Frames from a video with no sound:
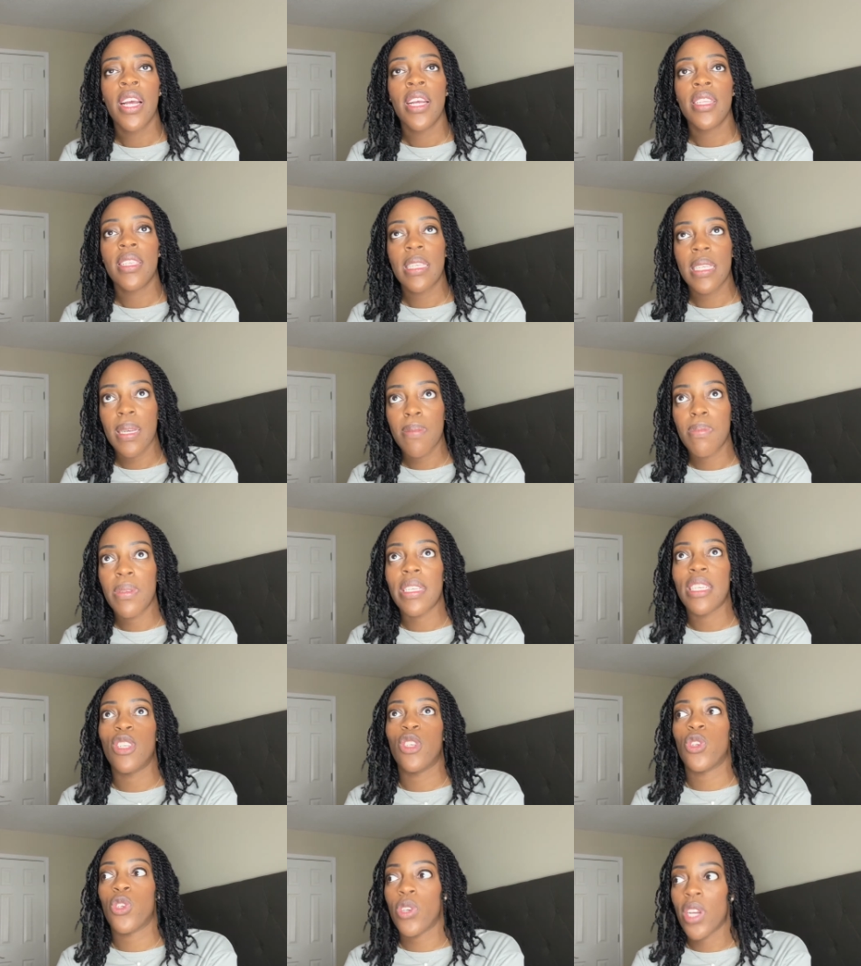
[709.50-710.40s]
tips
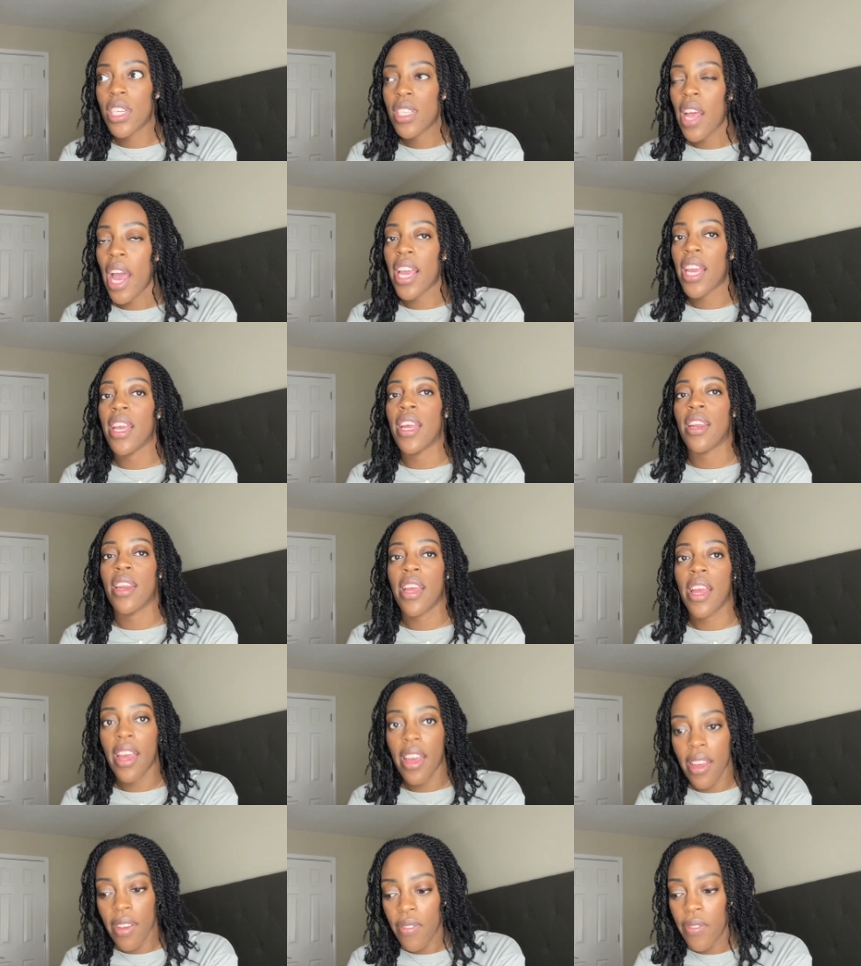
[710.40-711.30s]
and tricks I can
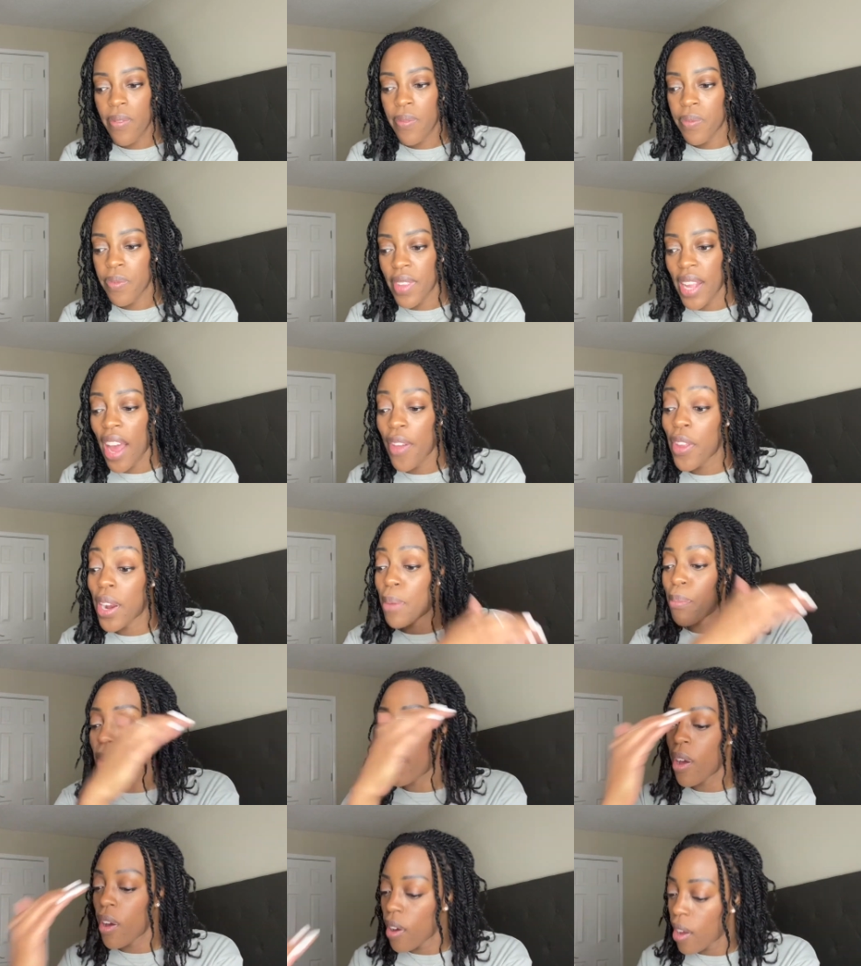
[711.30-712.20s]
give now that I'm
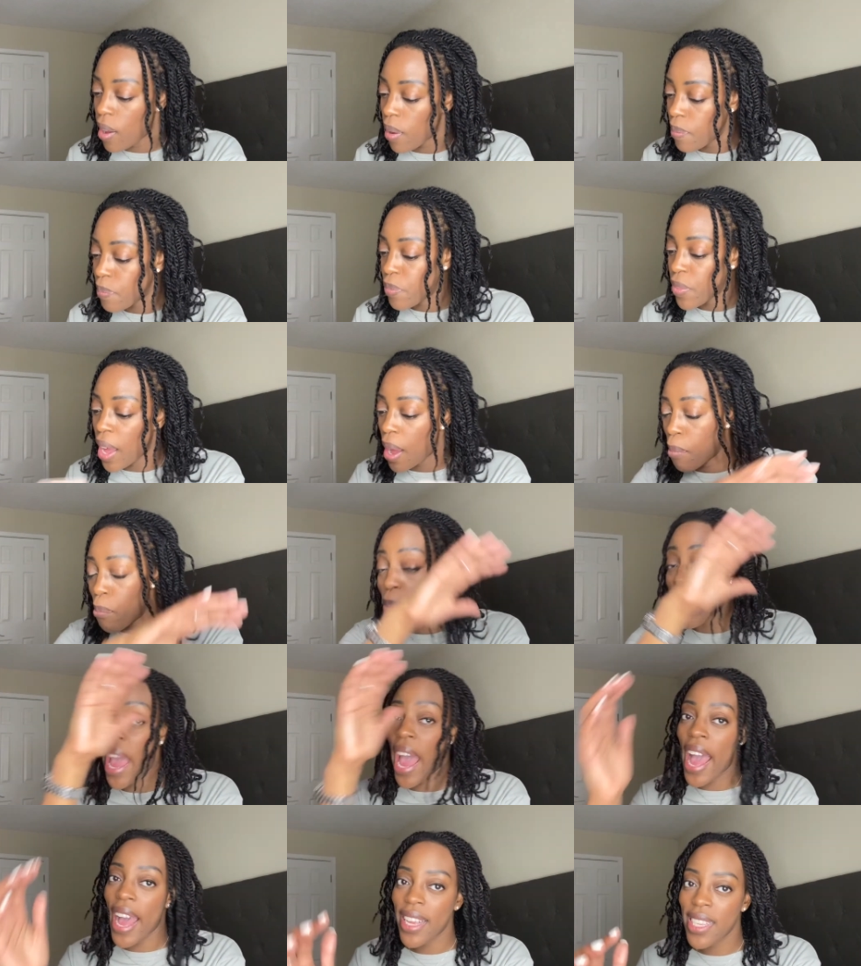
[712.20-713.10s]
on, uh, I'm
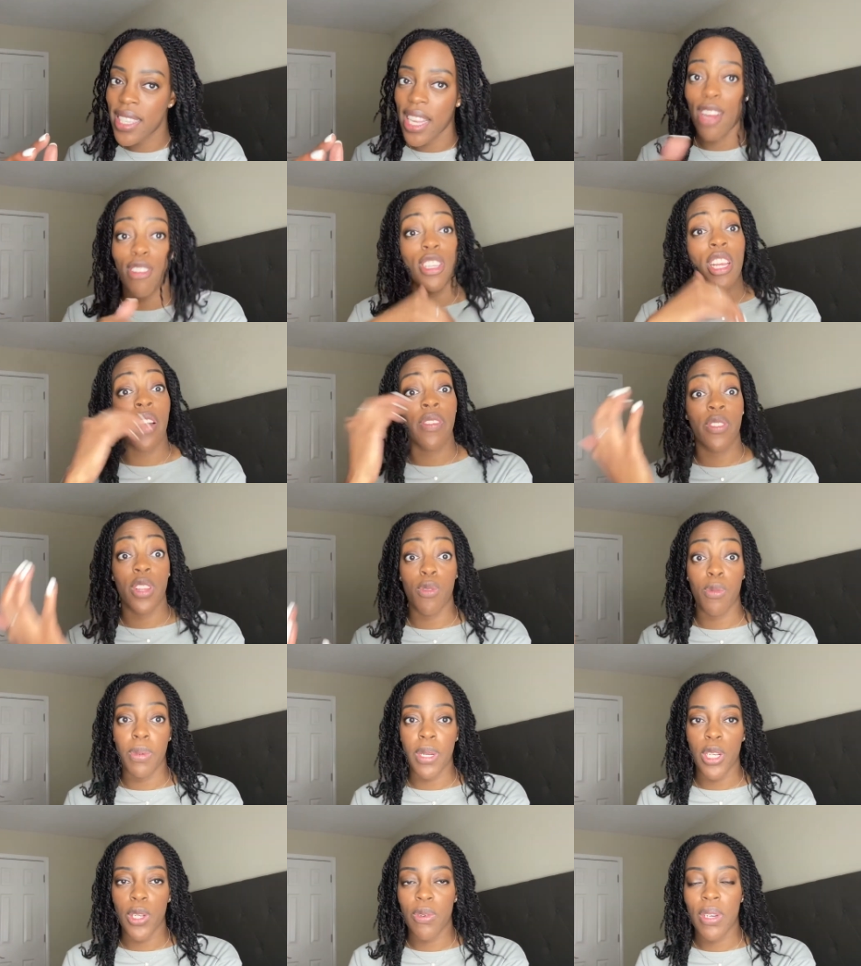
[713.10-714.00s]
past, I'll definitely
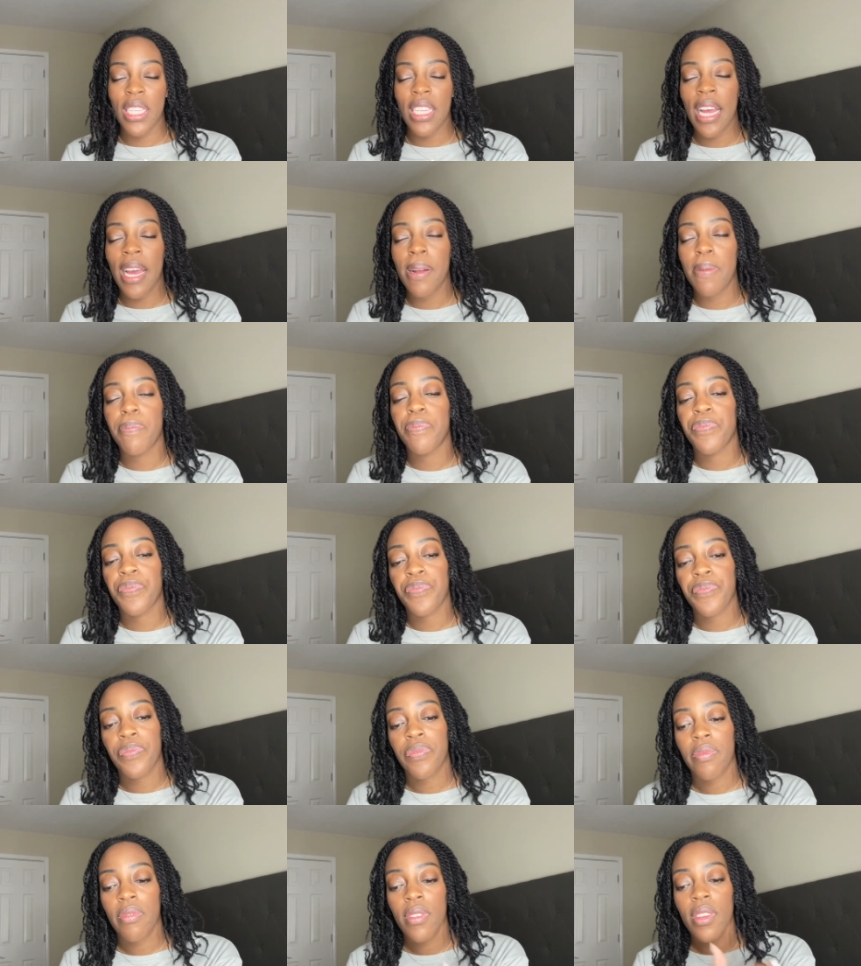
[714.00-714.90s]
be doing that
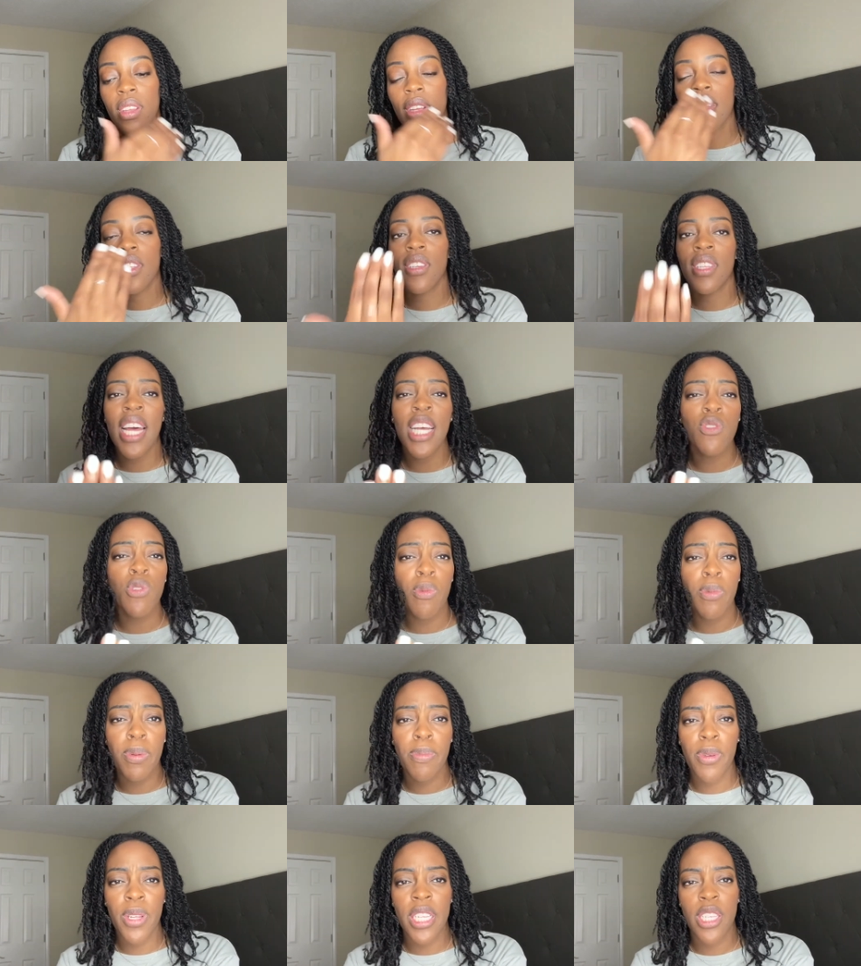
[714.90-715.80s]
so that's what
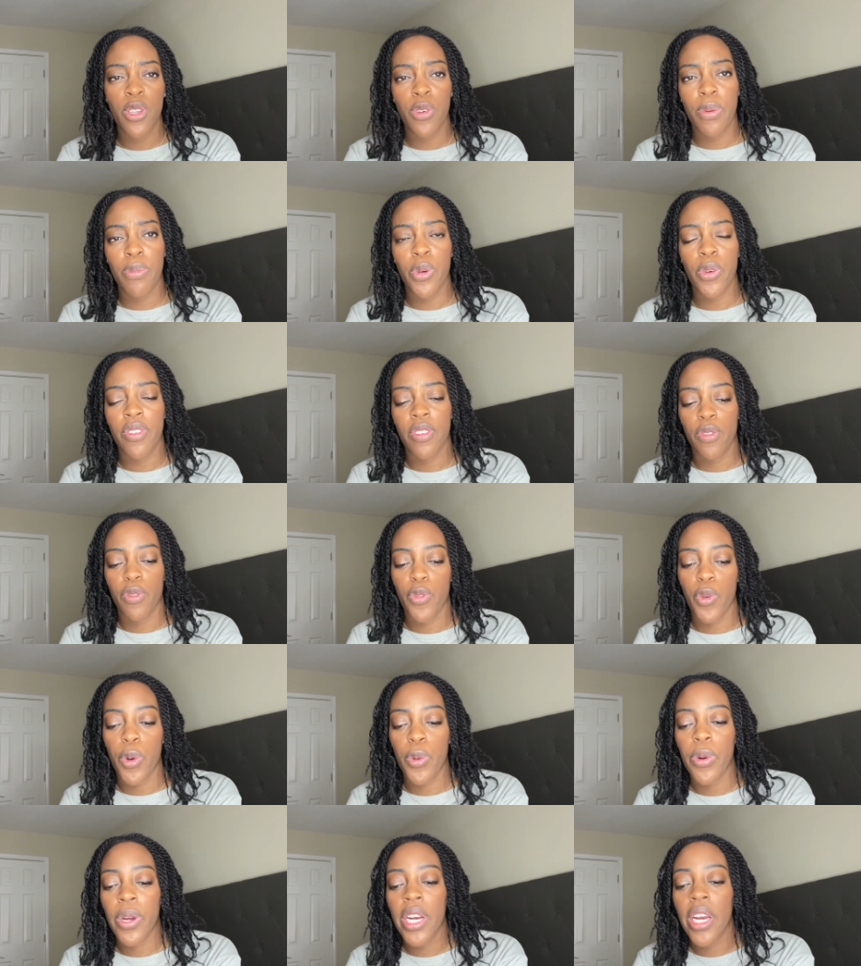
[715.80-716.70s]
we've been doing moving
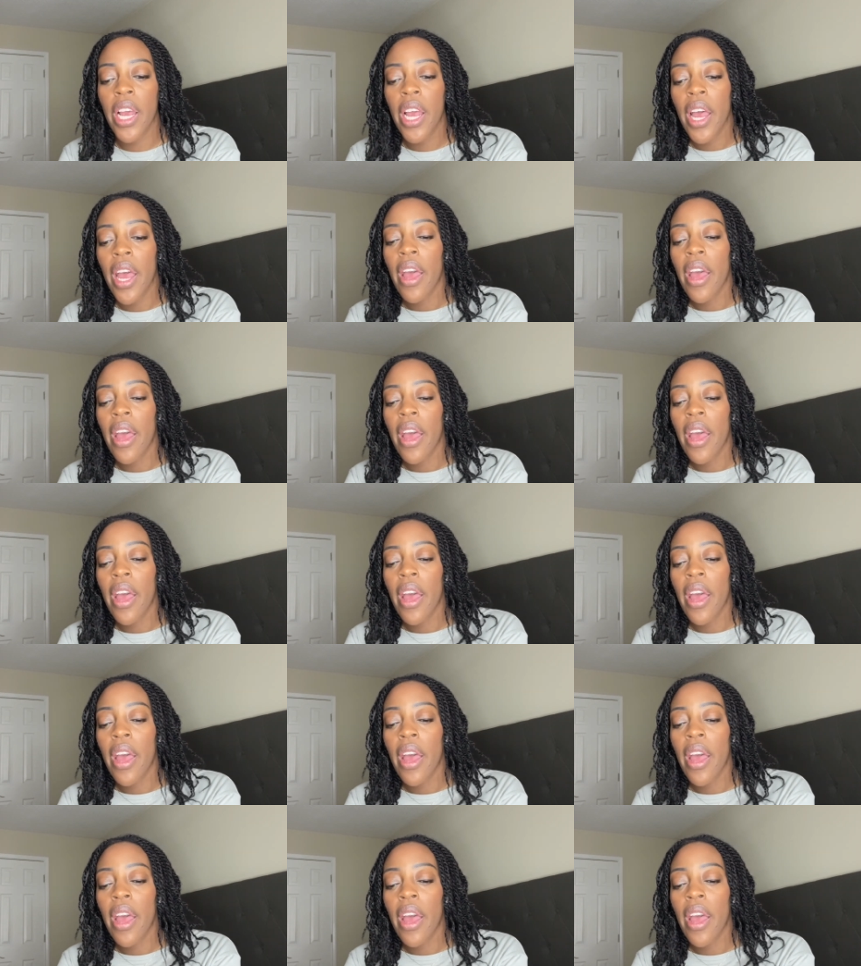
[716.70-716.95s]
forward.